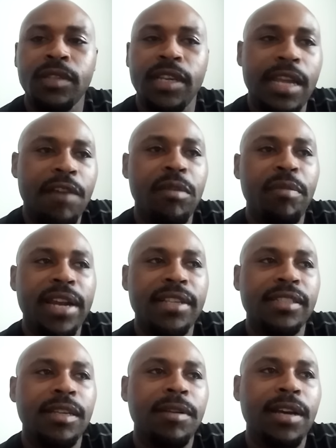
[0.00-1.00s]
And
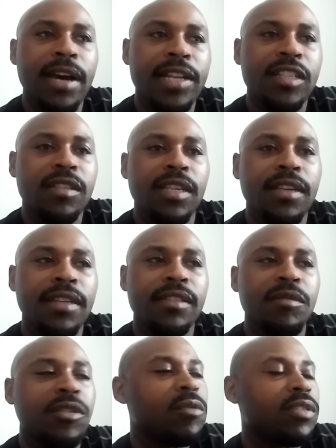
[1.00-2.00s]
everybody's subconscious is
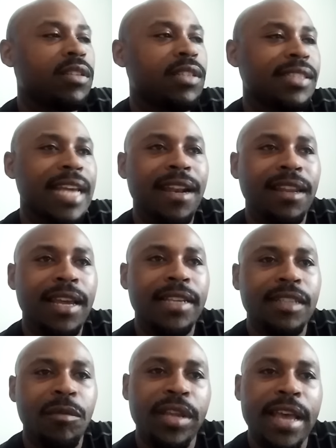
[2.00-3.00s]
due to the
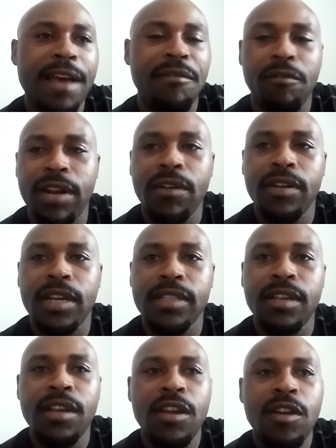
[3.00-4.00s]
satellites that we have around
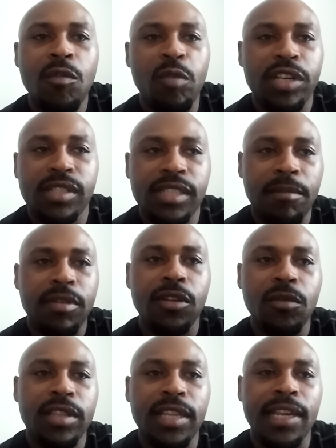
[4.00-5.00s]
us, which is
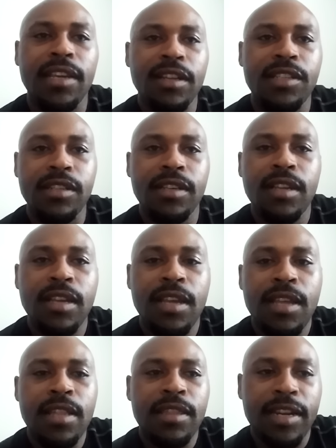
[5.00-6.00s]
subduing the energy
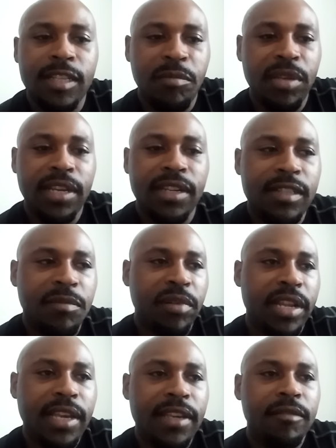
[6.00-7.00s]
that is being
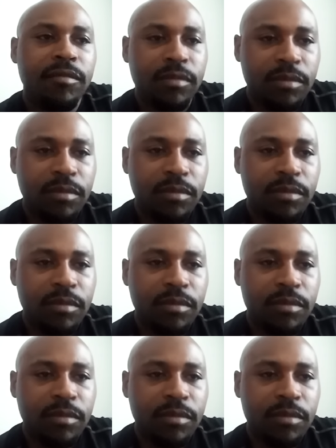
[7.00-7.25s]
displayed